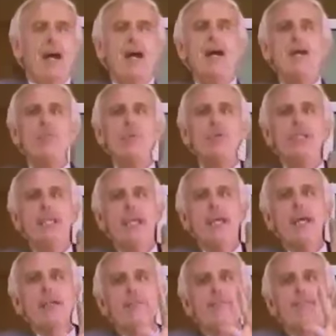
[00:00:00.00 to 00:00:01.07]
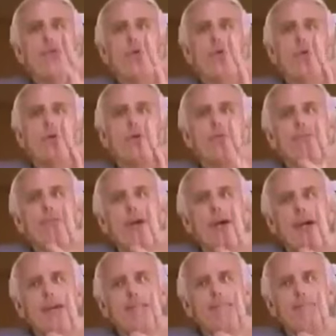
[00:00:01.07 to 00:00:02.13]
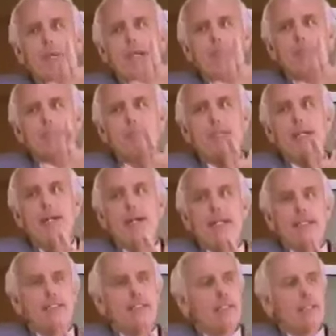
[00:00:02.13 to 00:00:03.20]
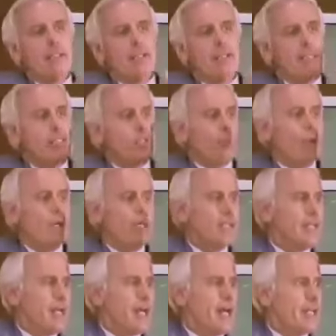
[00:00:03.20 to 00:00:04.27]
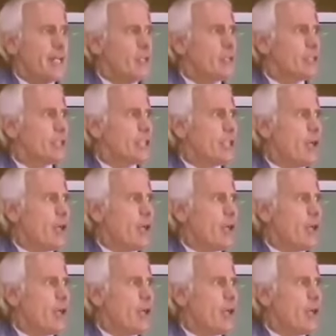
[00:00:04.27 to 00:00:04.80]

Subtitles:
I would get 4 or 5 payments behind. This one guy used to